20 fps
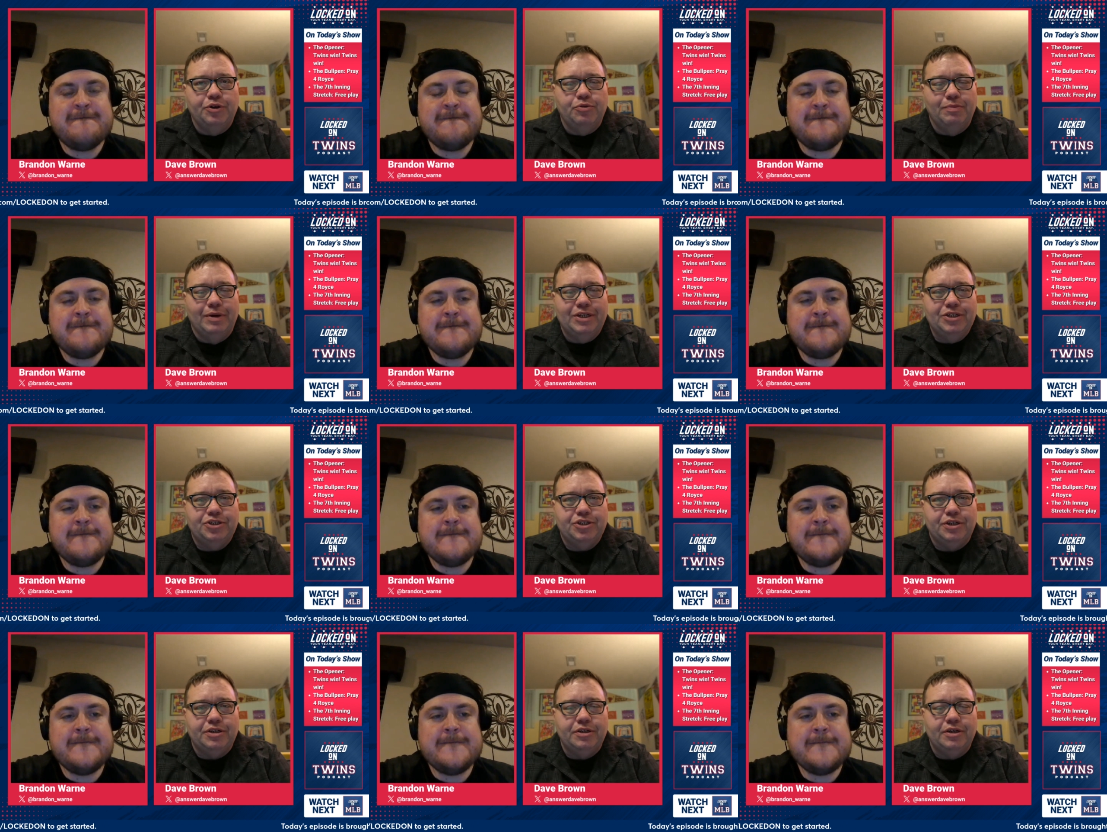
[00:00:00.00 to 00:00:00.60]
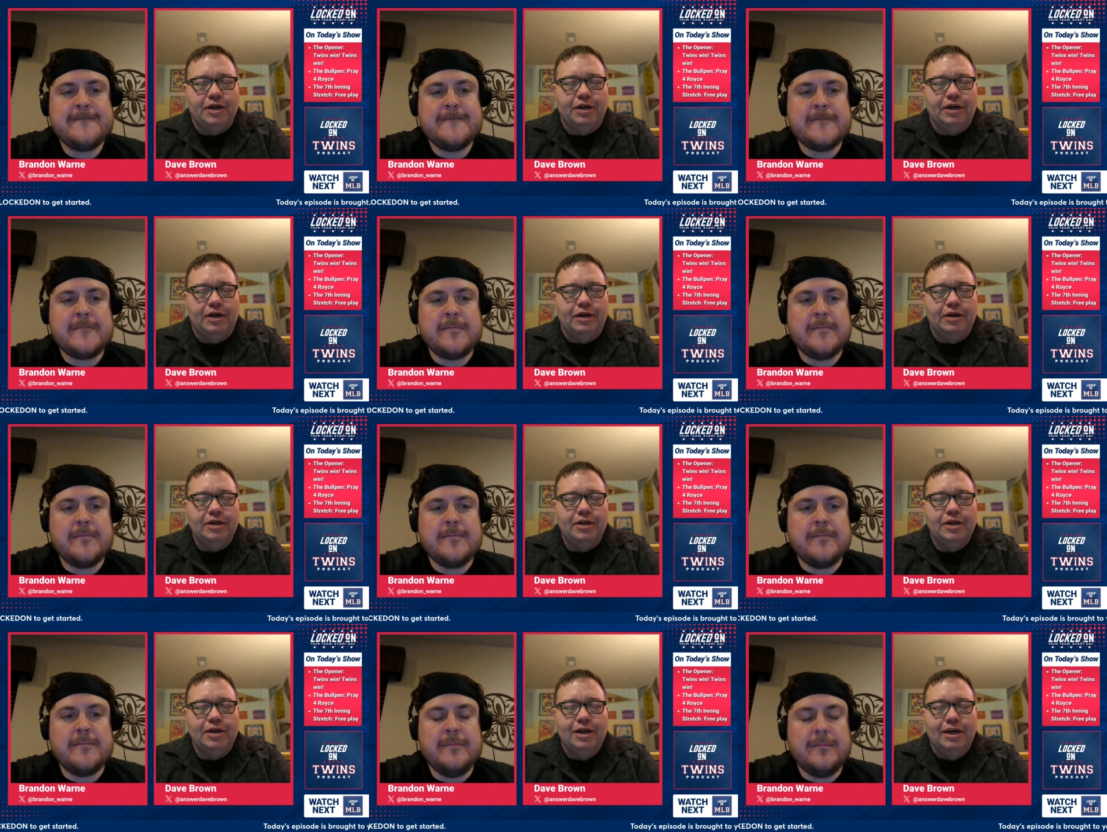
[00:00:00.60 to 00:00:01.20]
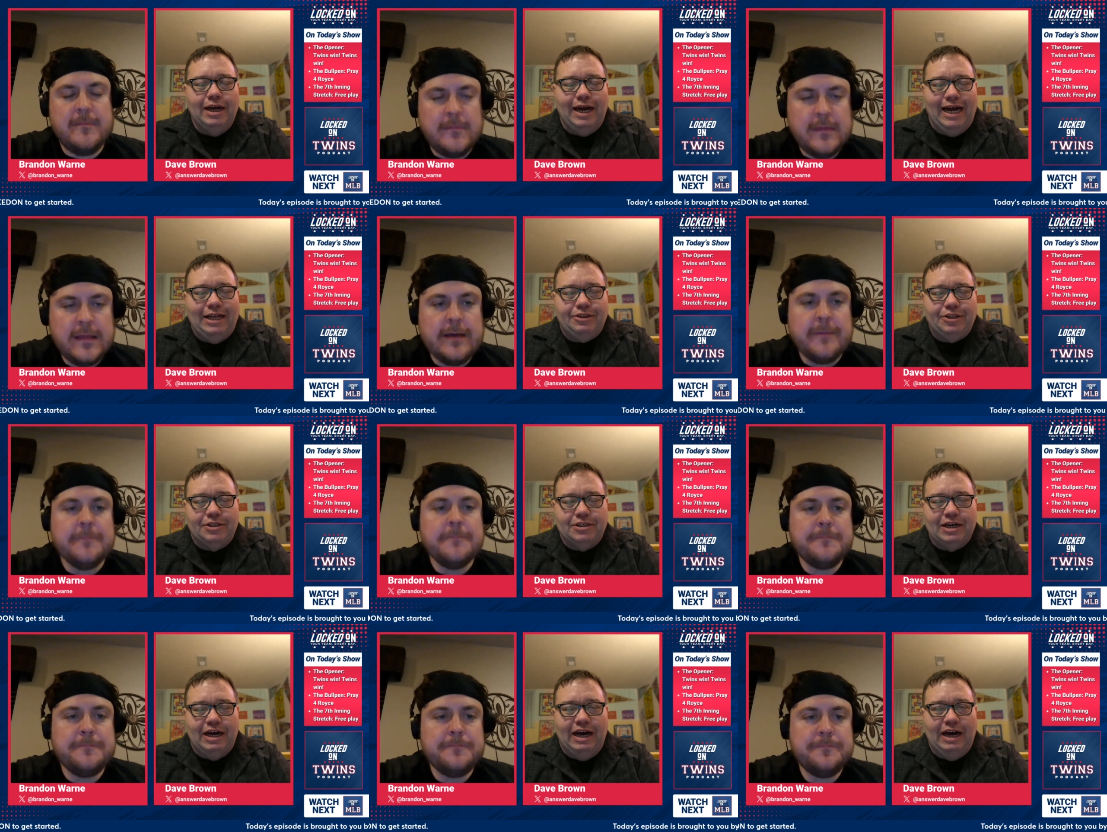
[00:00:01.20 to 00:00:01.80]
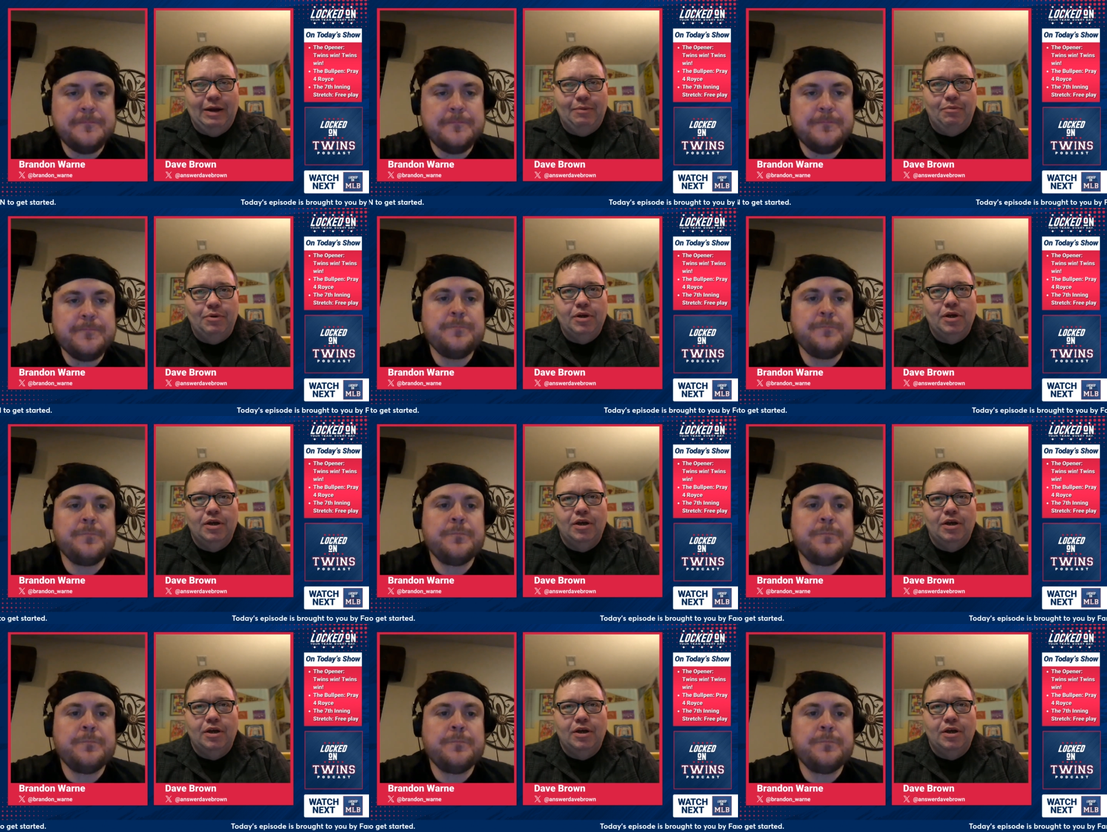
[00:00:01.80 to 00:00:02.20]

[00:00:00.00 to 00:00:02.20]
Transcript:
Speaker 1: you mentioned uh, at yep. the time.